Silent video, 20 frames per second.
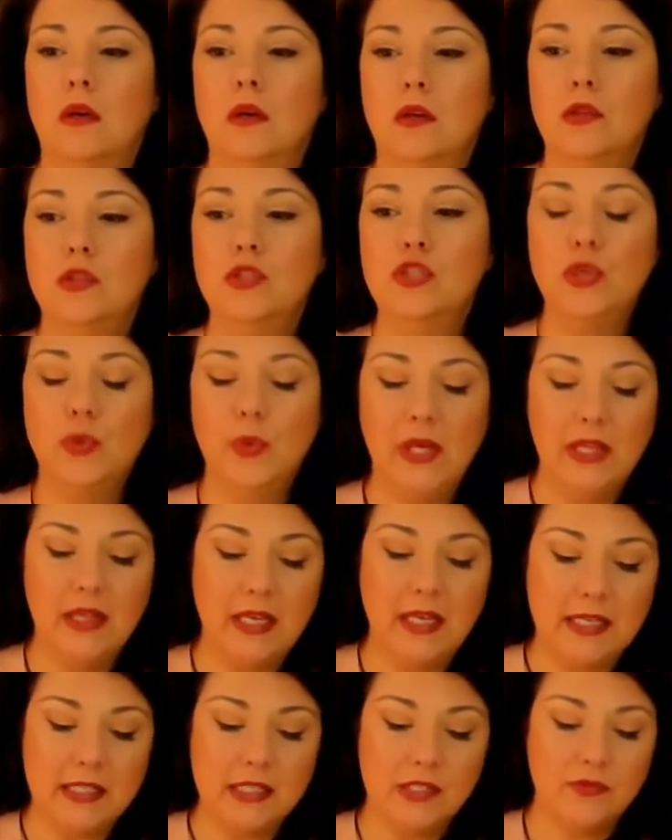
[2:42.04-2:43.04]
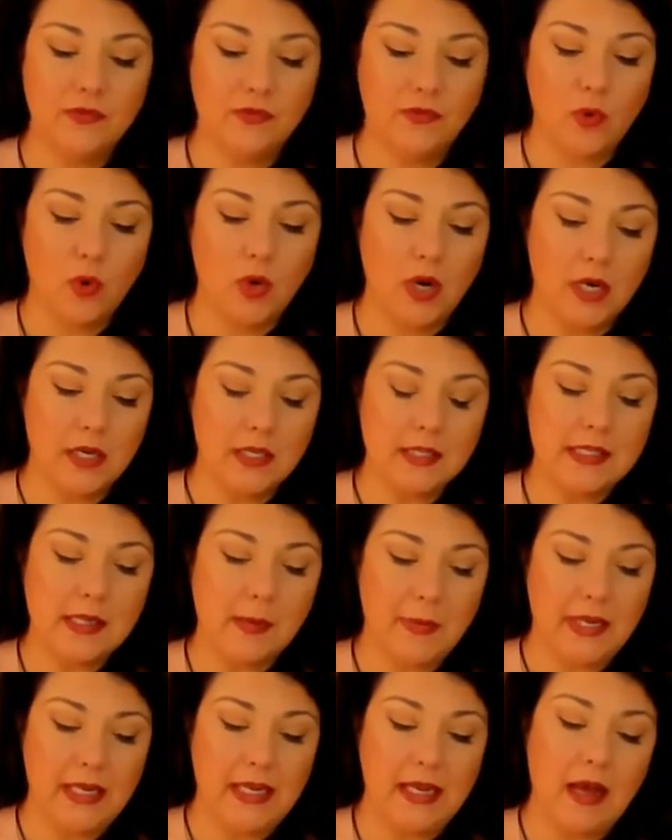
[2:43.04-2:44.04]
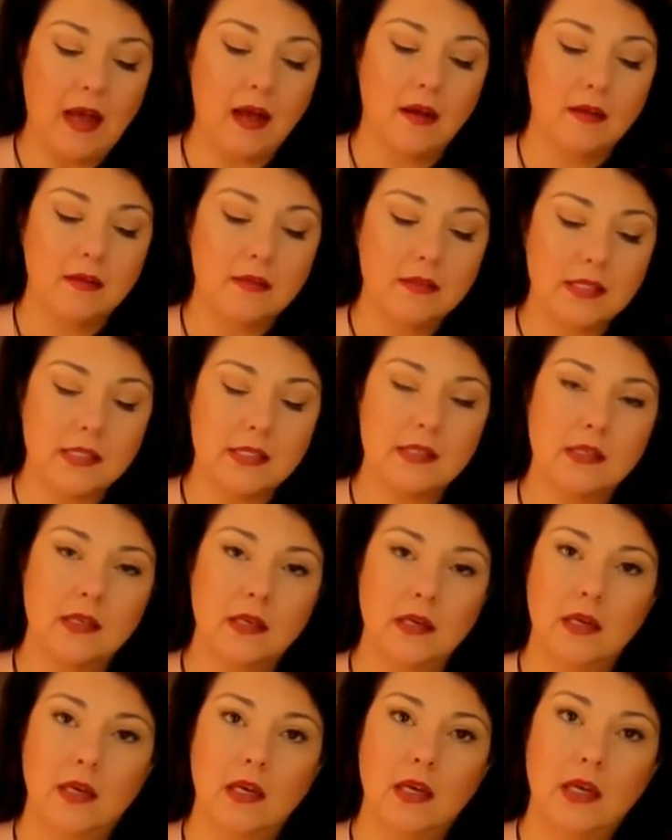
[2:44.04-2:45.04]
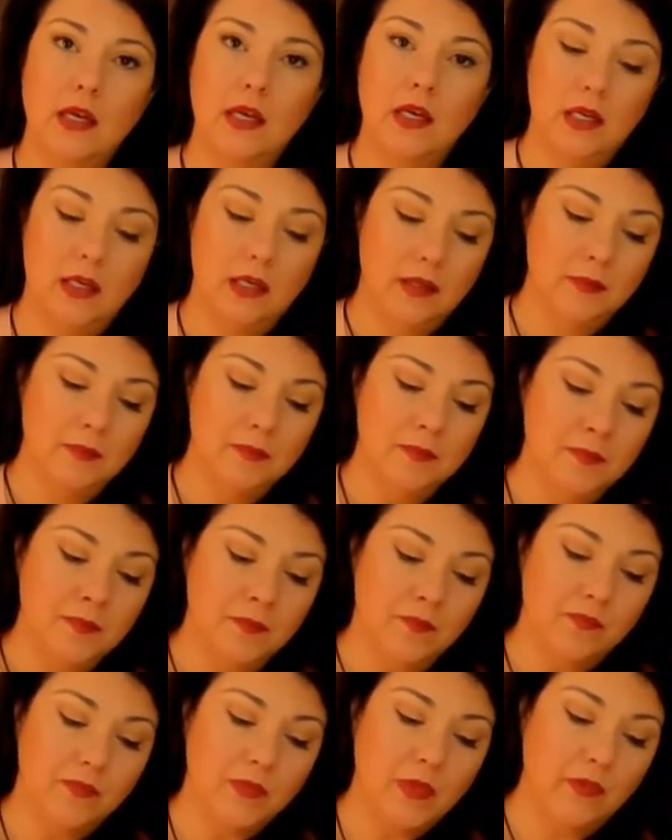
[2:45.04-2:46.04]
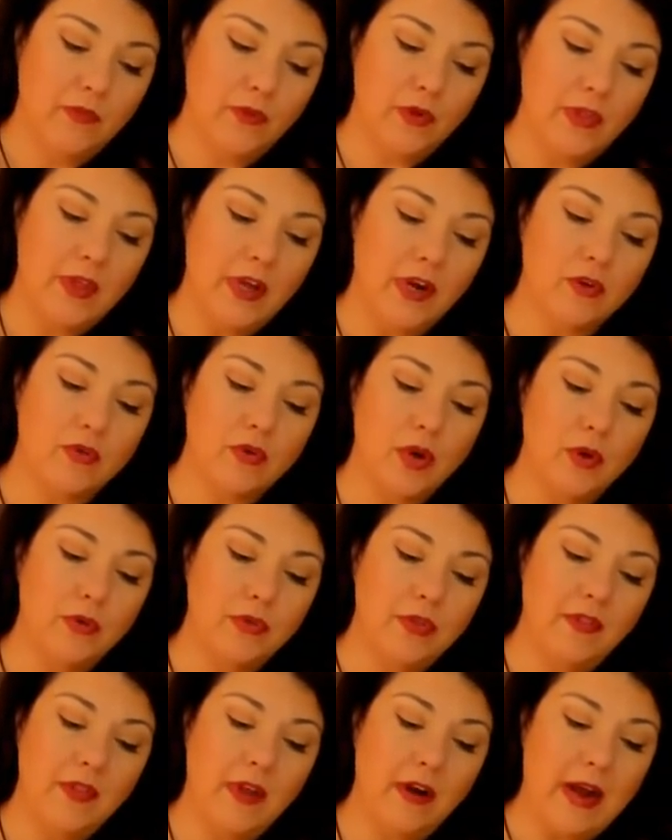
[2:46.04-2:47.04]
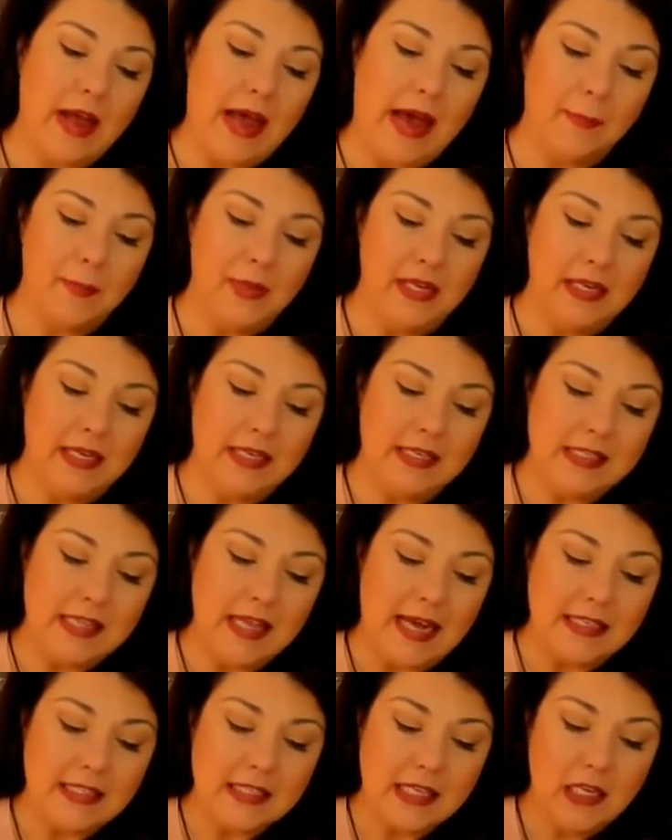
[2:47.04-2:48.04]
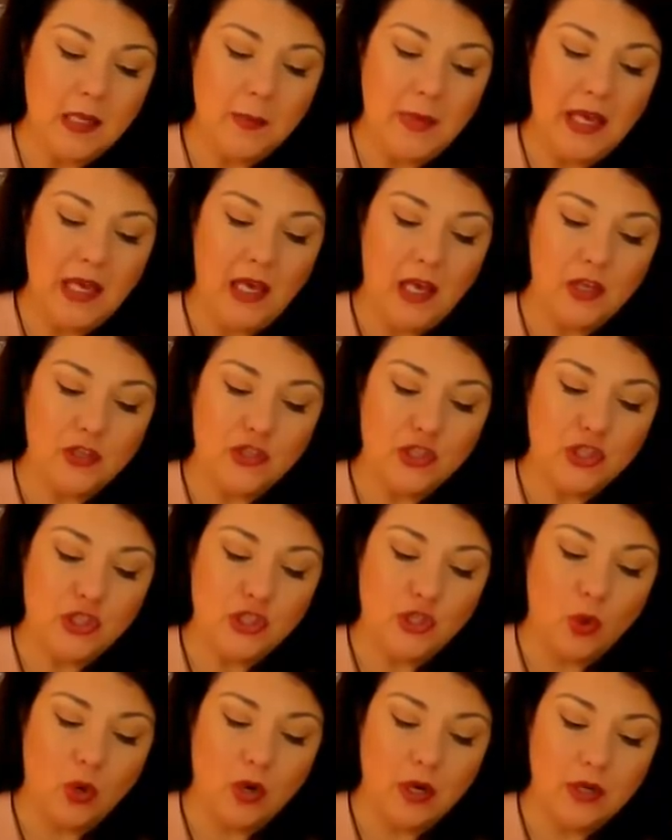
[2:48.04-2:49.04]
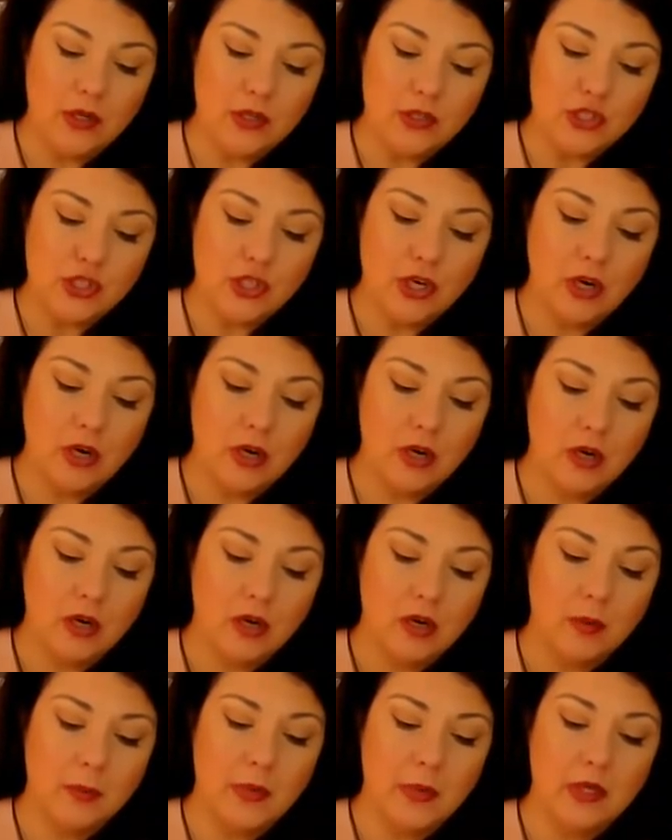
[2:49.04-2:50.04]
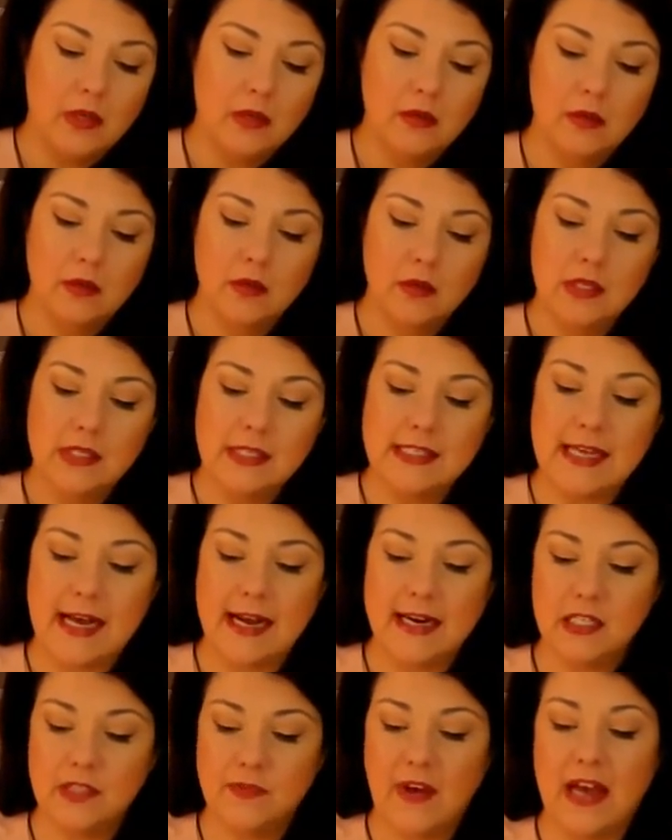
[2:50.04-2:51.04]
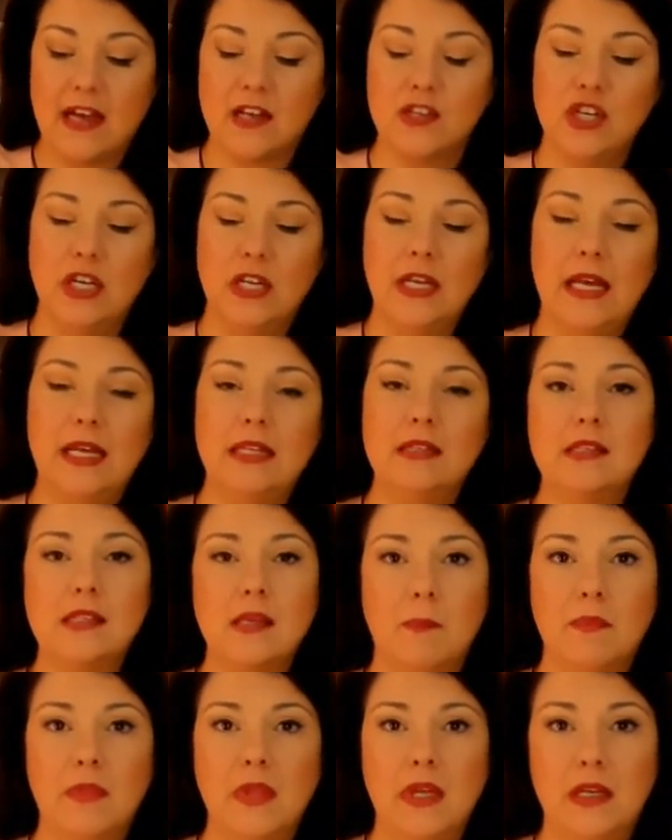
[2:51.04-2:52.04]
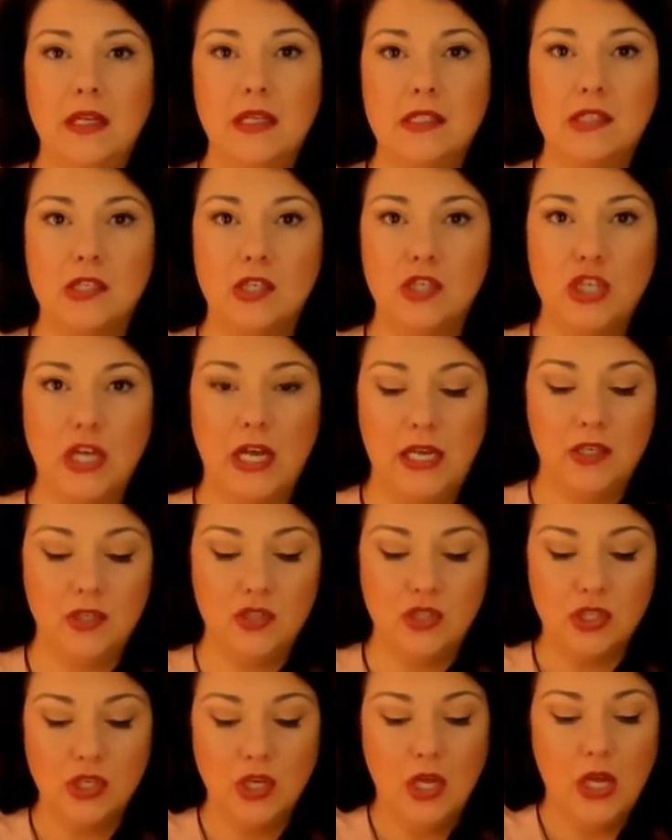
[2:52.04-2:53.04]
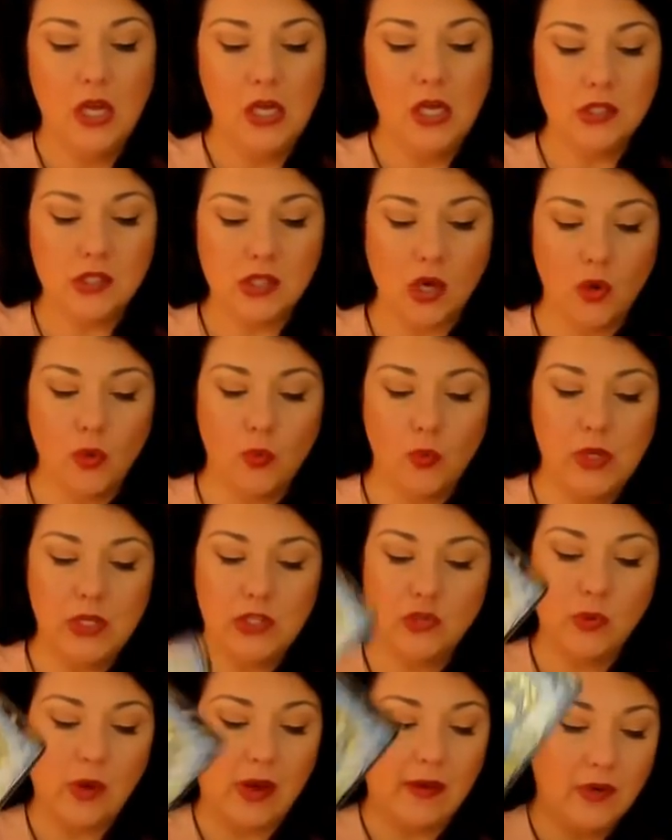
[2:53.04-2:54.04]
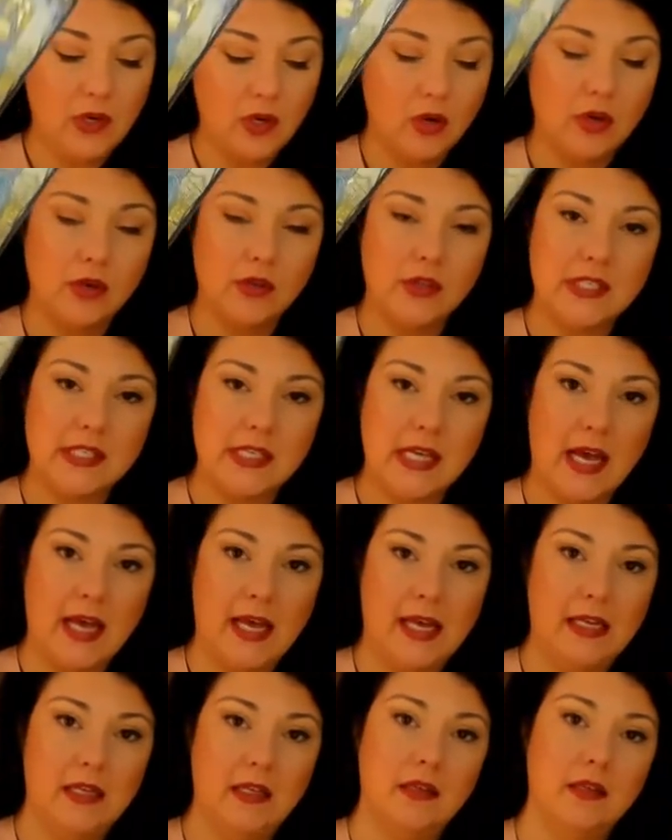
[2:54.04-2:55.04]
doing this for somebody else, for their growth and their happiness, that's going to be a short-term satisfaction and something needs to change. So we do have an earth sign.